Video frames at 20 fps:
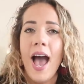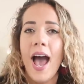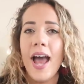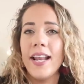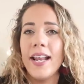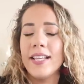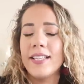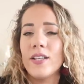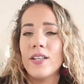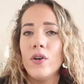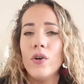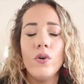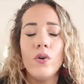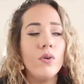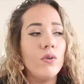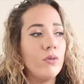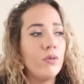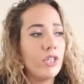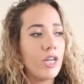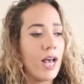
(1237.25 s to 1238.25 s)
And it's
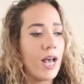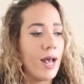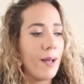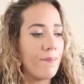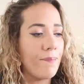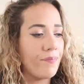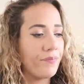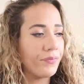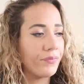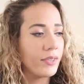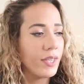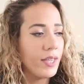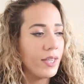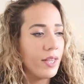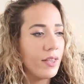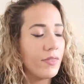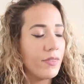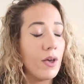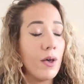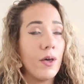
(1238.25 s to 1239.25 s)
called,
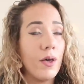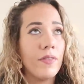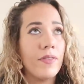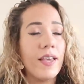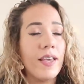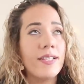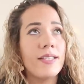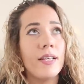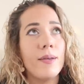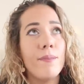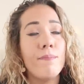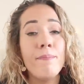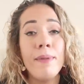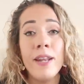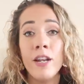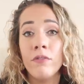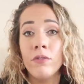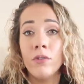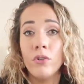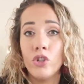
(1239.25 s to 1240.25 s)
there's a
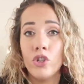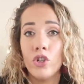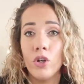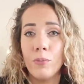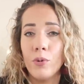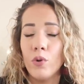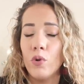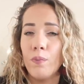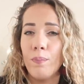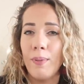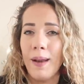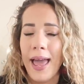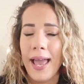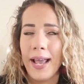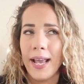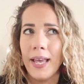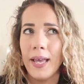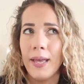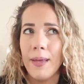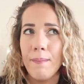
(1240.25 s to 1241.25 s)
mineral shop called
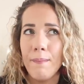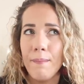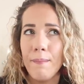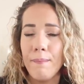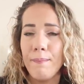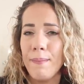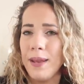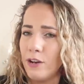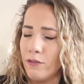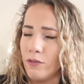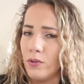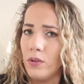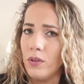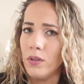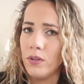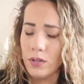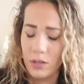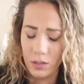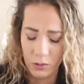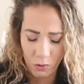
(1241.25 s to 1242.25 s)
Black
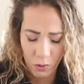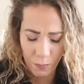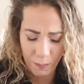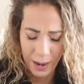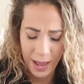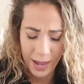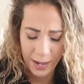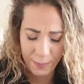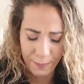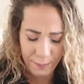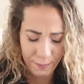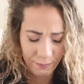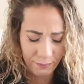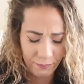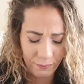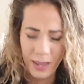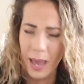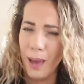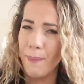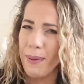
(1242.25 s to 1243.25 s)
Minerals, or Black,
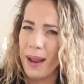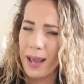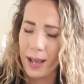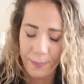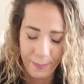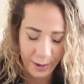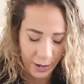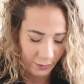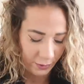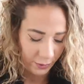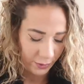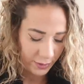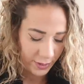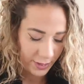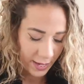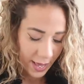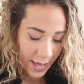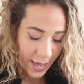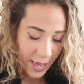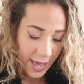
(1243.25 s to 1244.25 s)
yeah, Black Minerals.
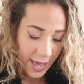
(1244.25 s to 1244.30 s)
